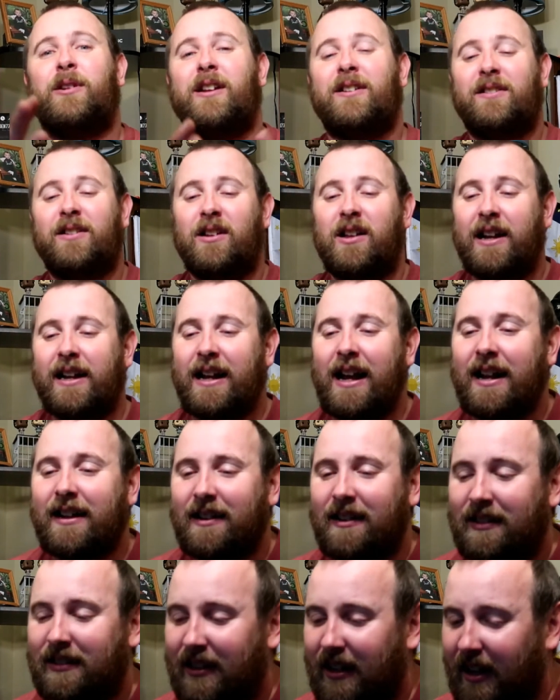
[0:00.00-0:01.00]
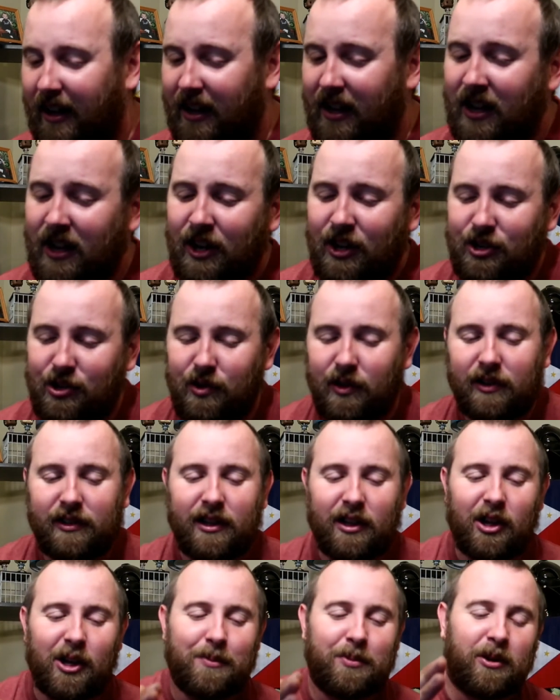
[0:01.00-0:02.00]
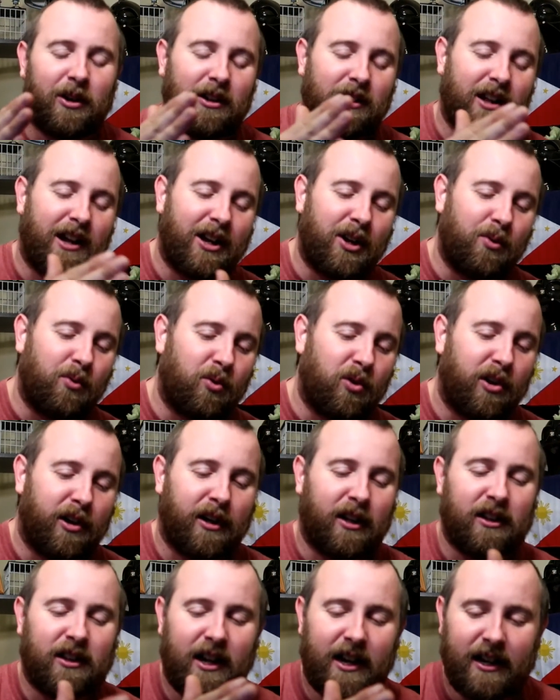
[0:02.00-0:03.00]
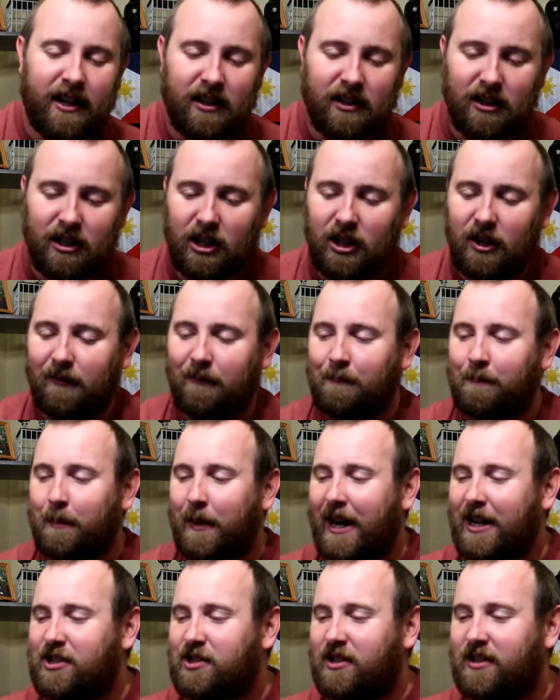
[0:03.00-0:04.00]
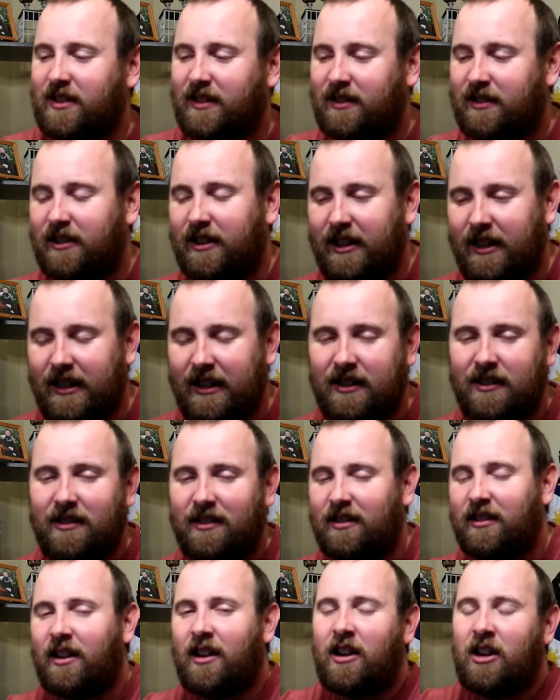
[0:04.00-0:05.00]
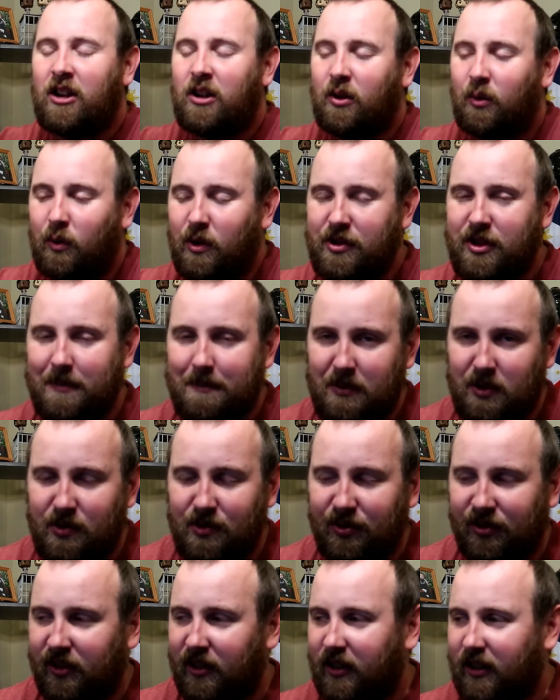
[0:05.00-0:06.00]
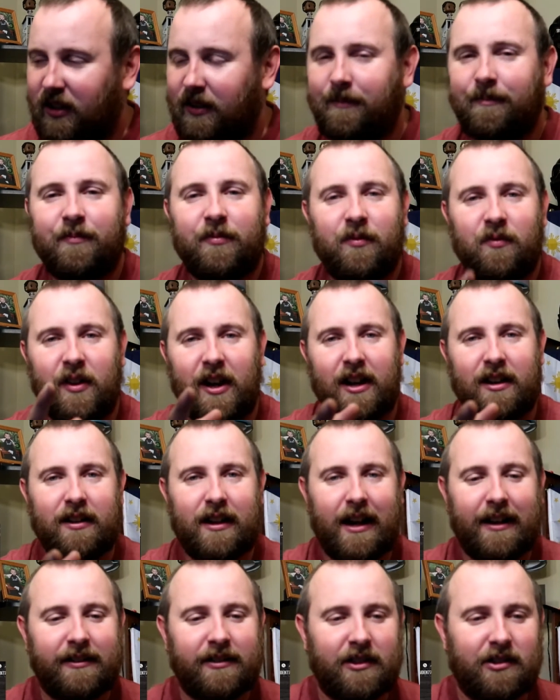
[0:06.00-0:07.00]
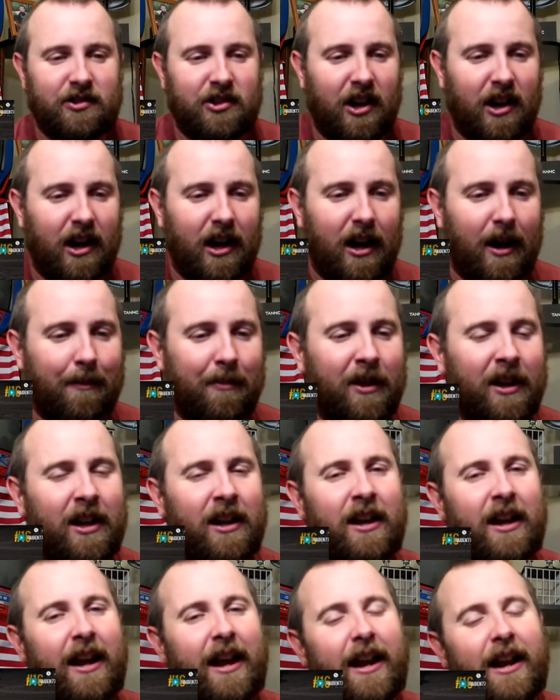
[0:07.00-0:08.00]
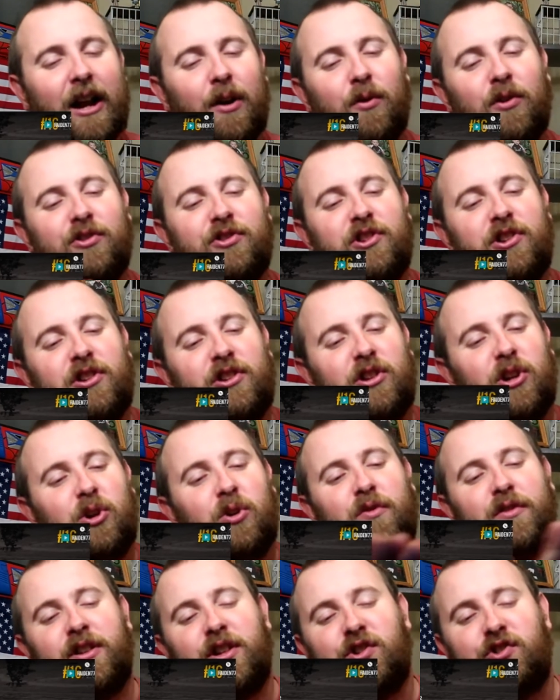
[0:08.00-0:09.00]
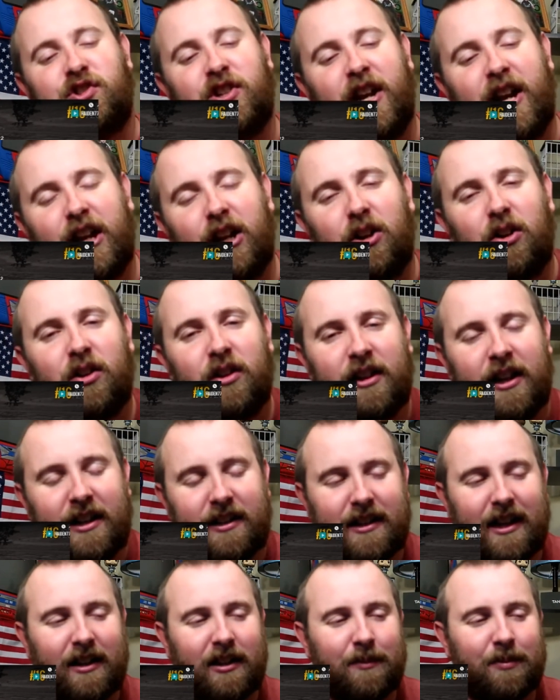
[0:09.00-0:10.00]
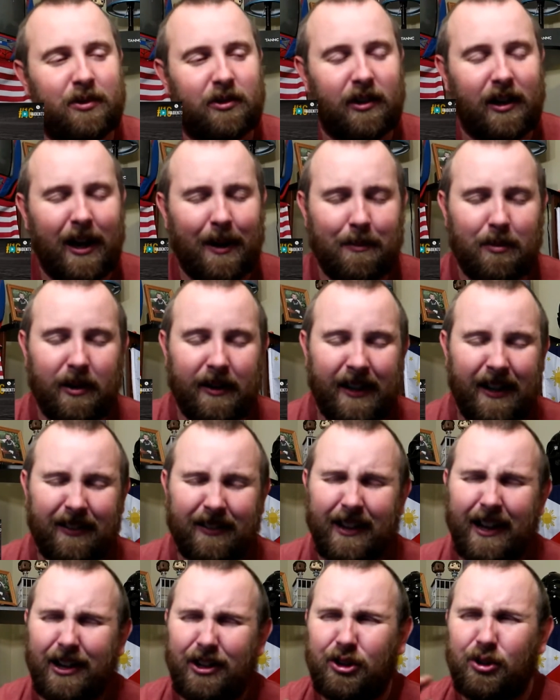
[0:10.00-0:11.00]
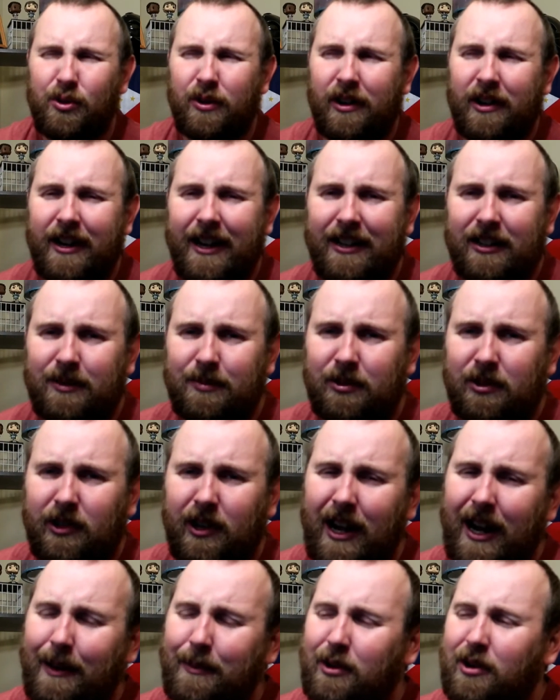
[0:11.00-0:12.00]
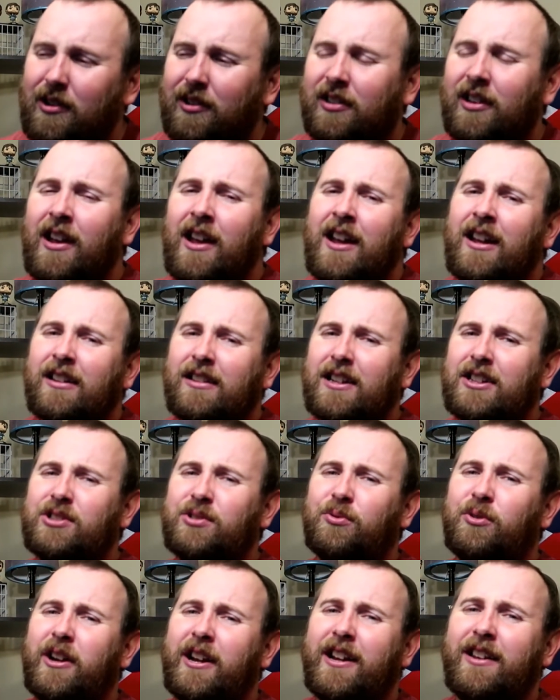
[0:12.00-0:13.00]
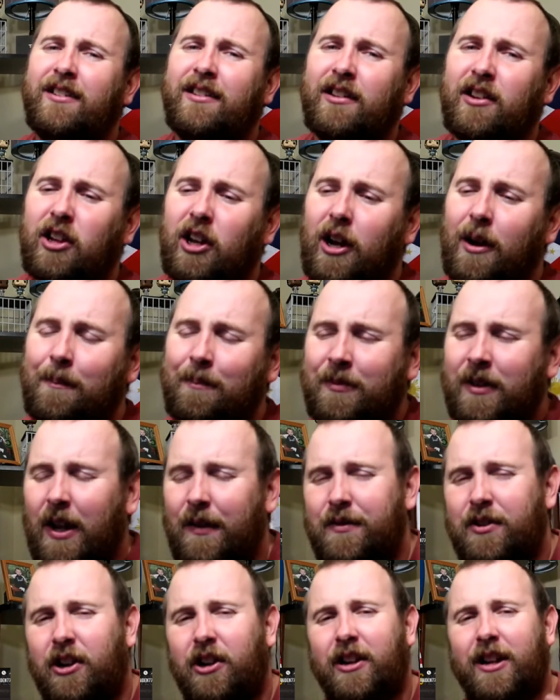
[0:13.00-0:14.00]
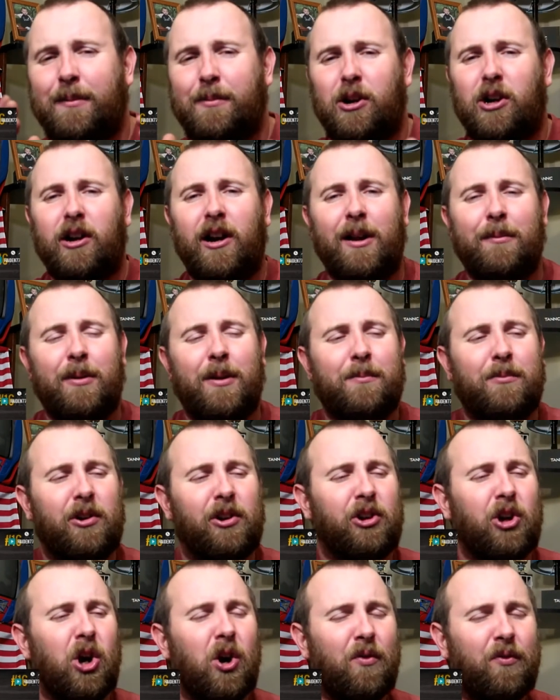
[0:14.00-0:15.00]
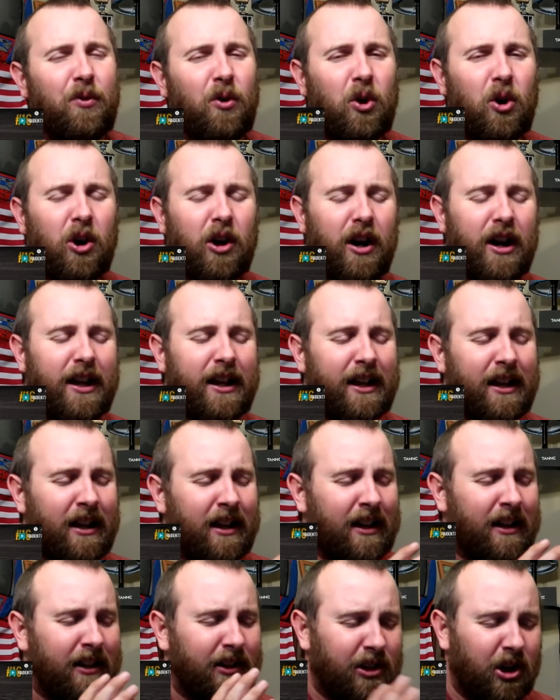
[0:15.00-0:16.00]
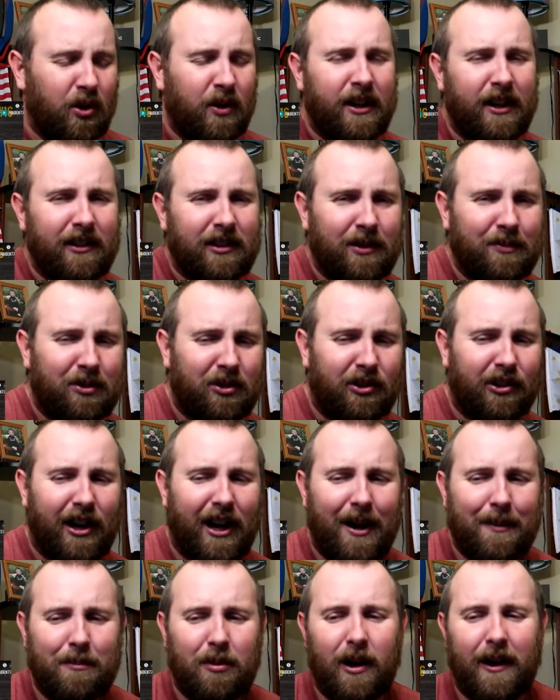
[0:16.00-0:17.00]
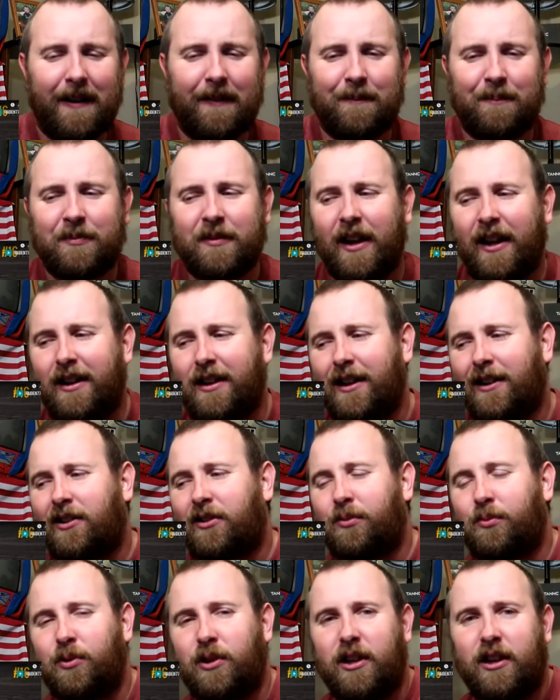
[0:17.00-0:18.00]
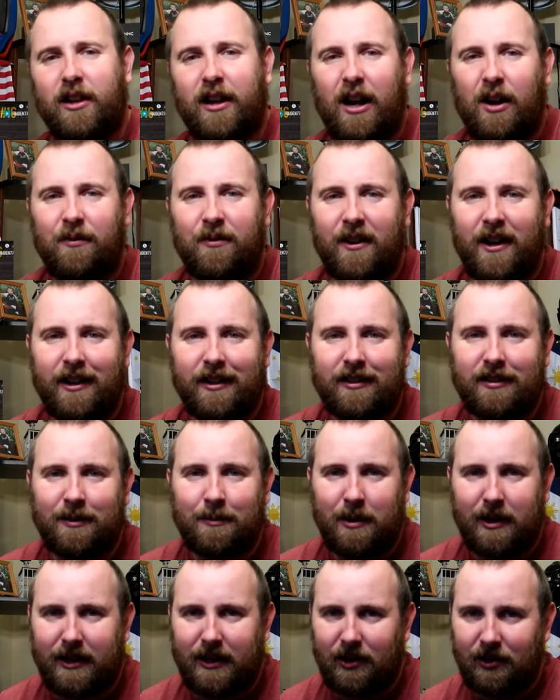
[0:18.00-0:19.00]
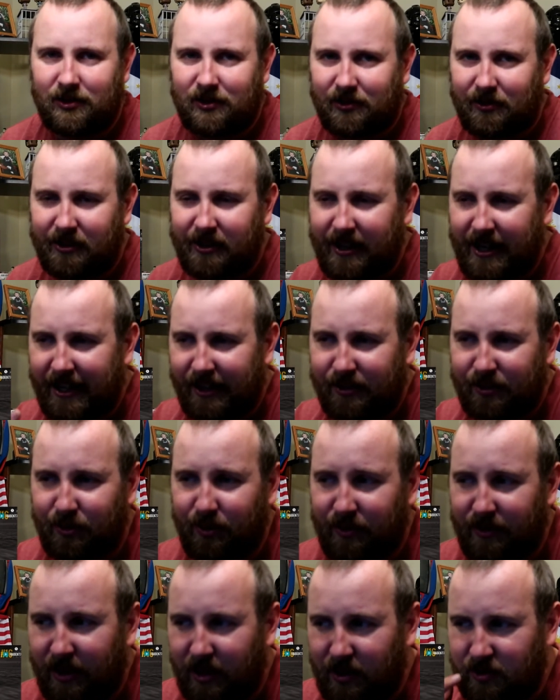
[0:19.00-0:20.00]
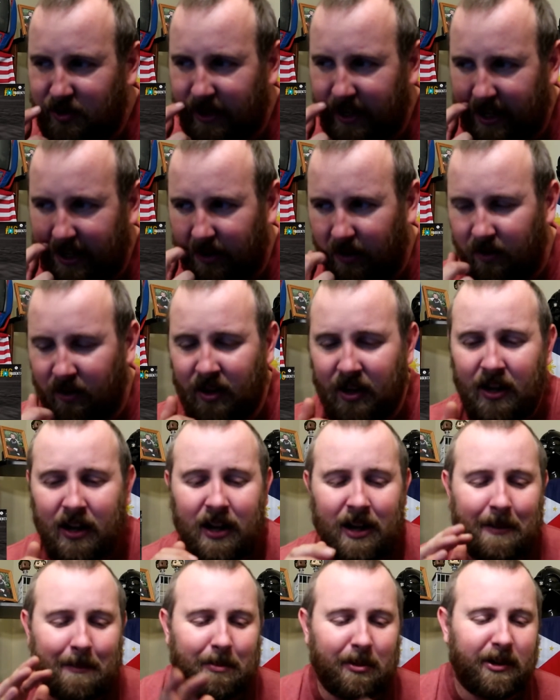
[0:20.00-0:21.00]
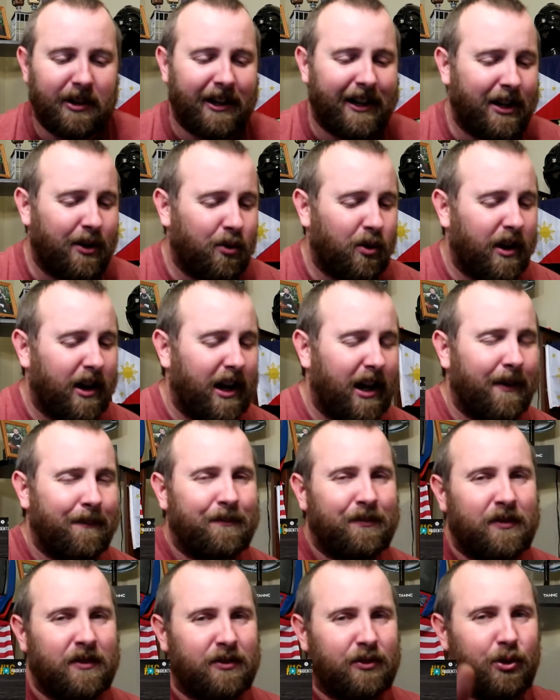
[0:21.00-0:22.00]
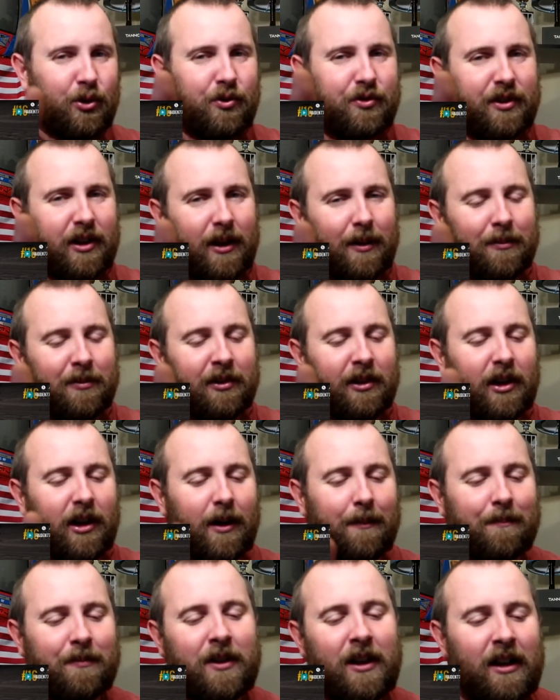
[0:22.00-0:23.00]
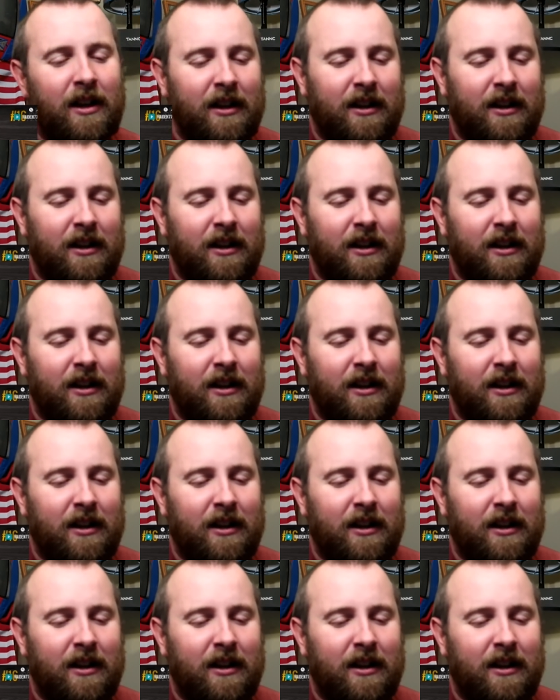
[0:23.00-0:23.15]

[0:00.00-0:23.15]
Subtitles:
That's all I got to say. You can tell he put a lot of work, a lot of love, matching the scenes with the music. Fantastic job. And I want you to go over to his channel, hit that subscribe button. He has like 208 subscribers. Let's raise it up. If you're an MRA member, go for it. Go hit a subscribe button. And next week, I'll find somebody else to react to in their channel. But anyway, two thumbs up.